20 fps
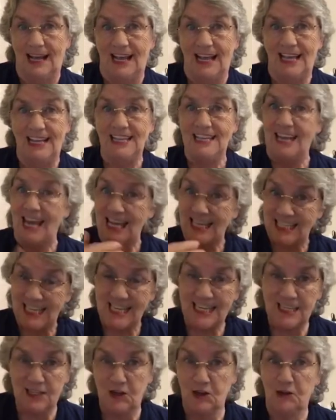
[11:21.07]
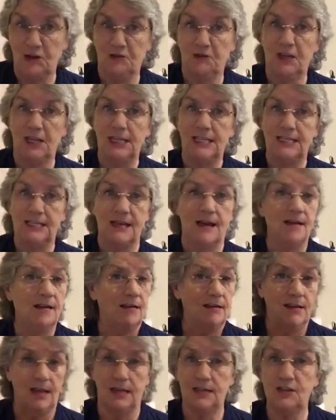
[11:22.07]
Yes, it's service.
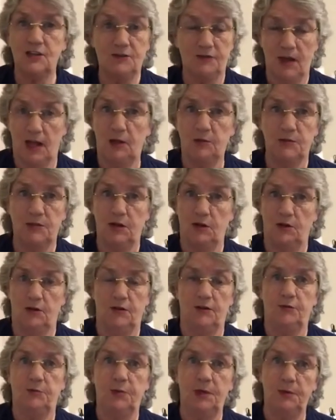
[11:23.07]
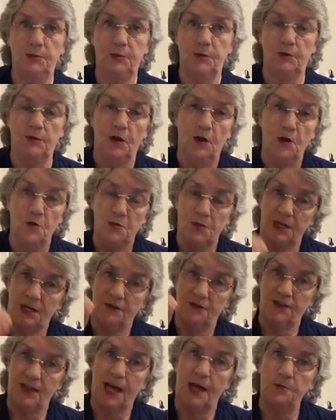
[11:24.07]
Yes, you've helped a lot of people. But
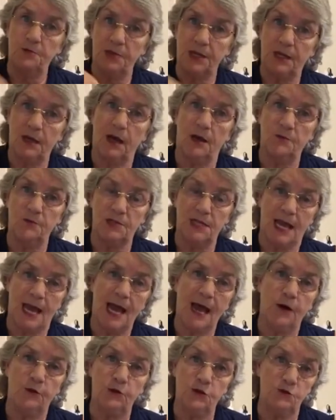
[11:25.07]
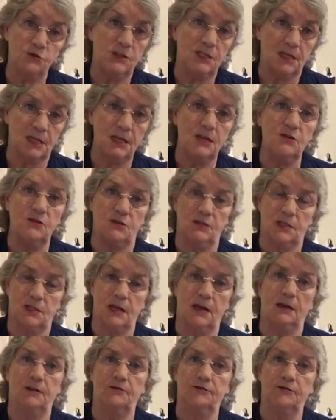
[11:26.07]
if that becomes how you see
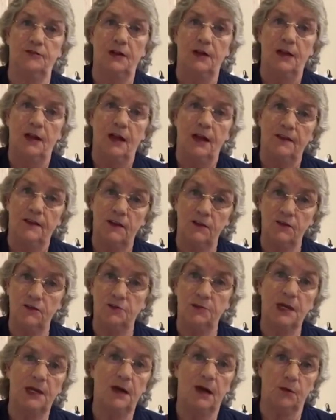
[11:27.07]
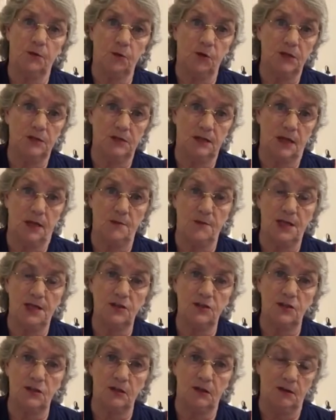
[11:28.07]
yourself, then you've become
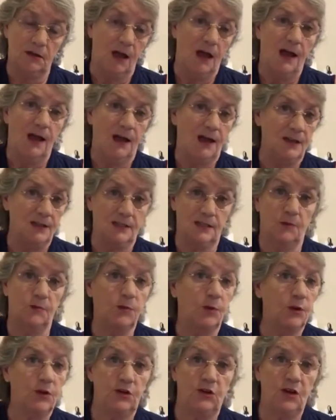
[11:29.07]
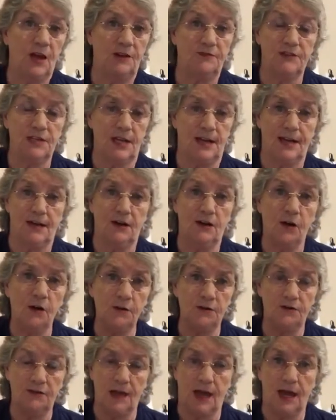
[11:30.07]
one-dimensional. At some point, you have to let go
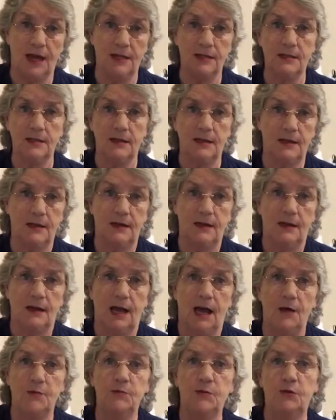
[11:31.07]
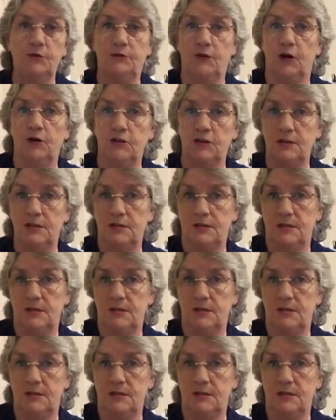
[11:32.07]
of that and move on